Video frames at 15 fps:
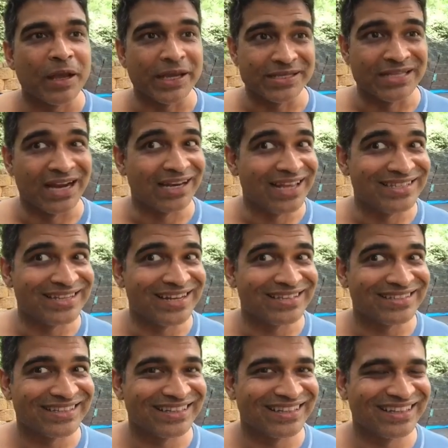Is that
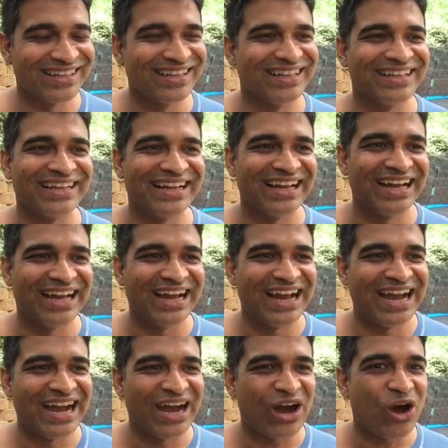laziness?
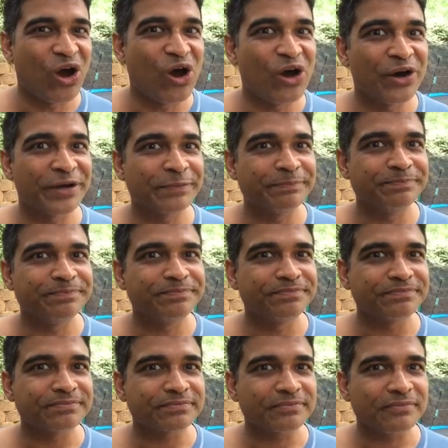Or
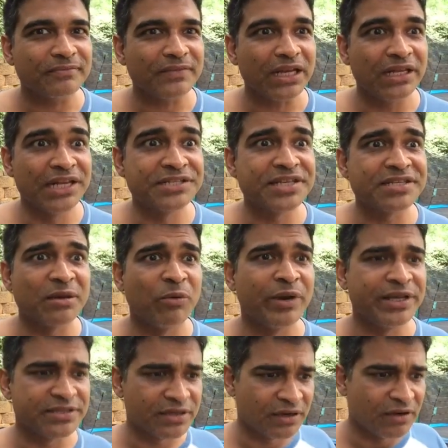let's say
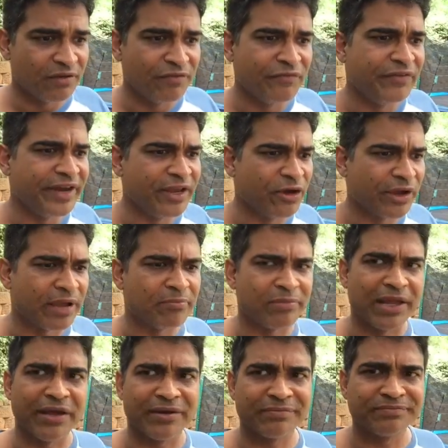someone is a video game
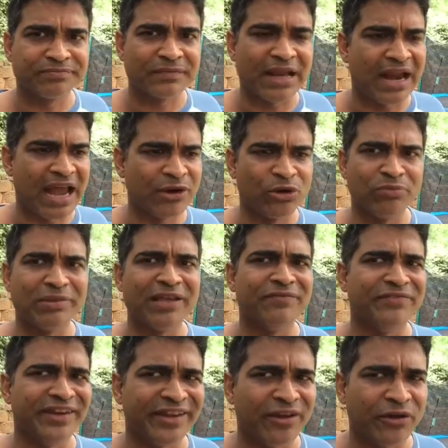player and I don't play
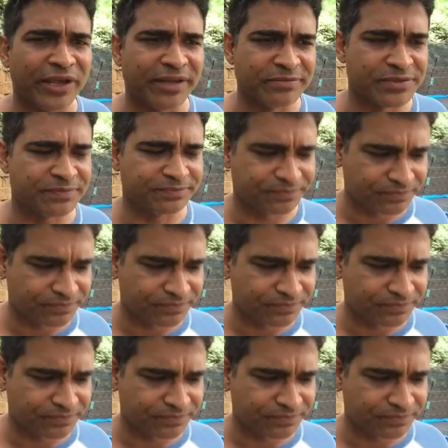video games.